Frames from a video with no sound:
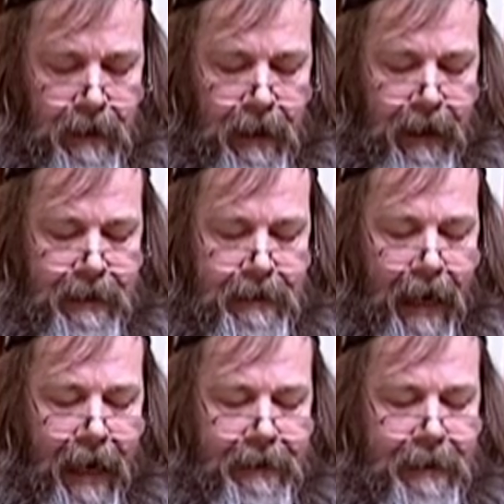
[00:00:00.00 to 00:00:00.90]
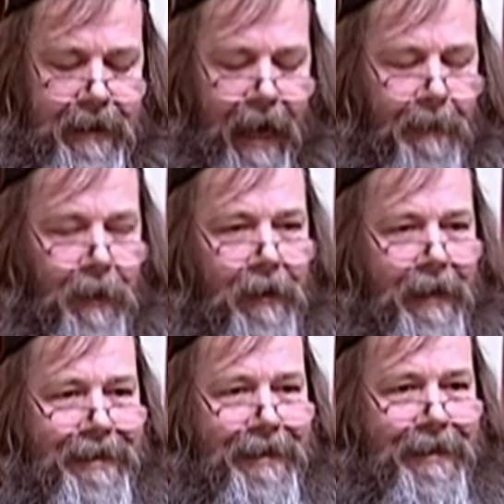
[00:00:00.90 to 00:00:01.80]
Inside this apple
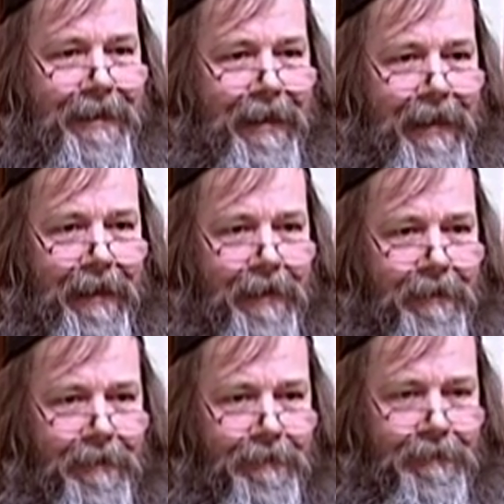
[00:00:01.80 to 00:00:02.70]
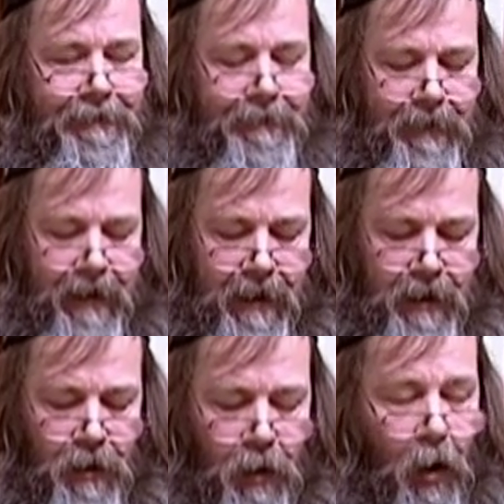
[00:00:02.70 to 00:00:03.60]
is a seed.
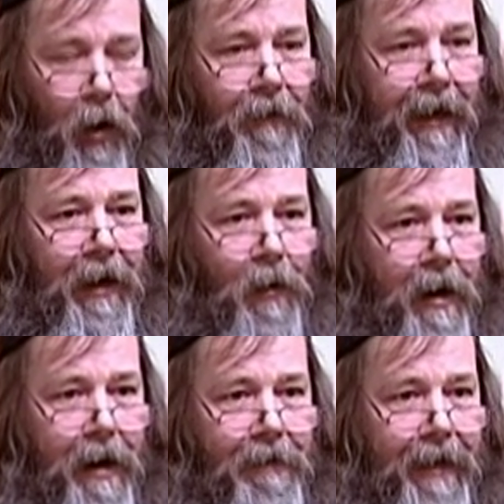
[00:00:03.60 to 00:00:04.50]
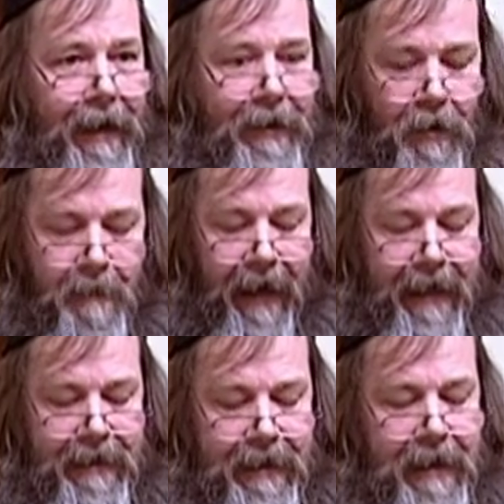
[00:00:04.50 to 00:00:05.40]
You're all very aware of that. There are many
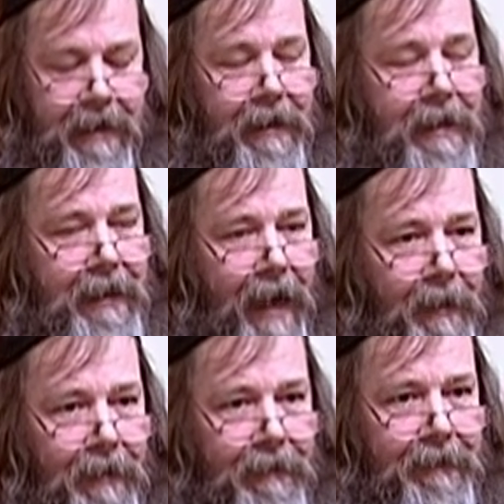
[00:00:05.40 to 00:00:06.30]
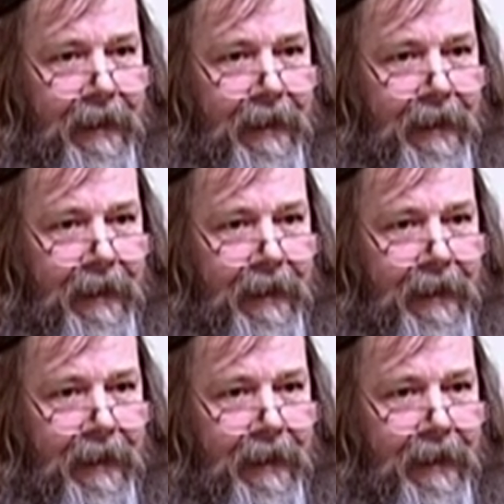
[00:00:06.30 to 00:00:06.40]
seeds in this apple.